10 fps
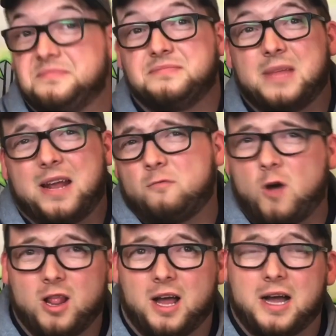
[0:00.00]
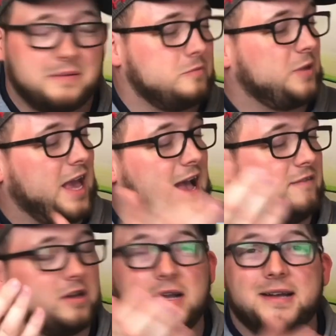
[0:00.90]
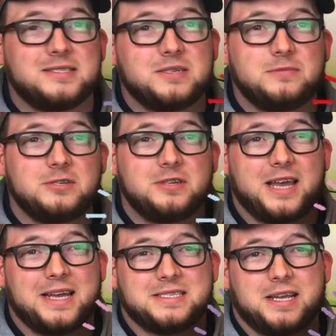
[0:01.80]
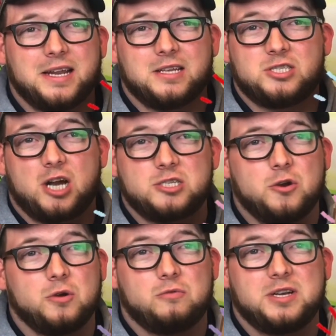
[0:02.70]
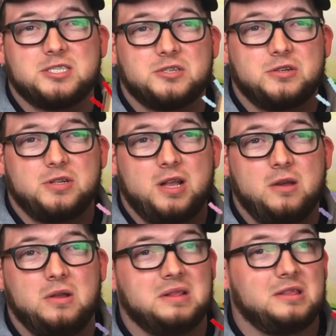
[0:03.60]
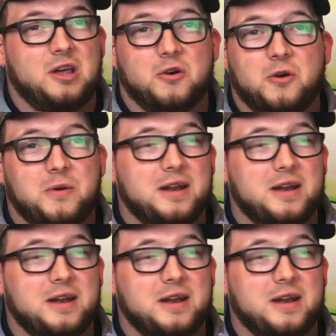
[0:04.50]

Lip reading: And voila, we have a customer that is getting a Josh Hogue original, logo and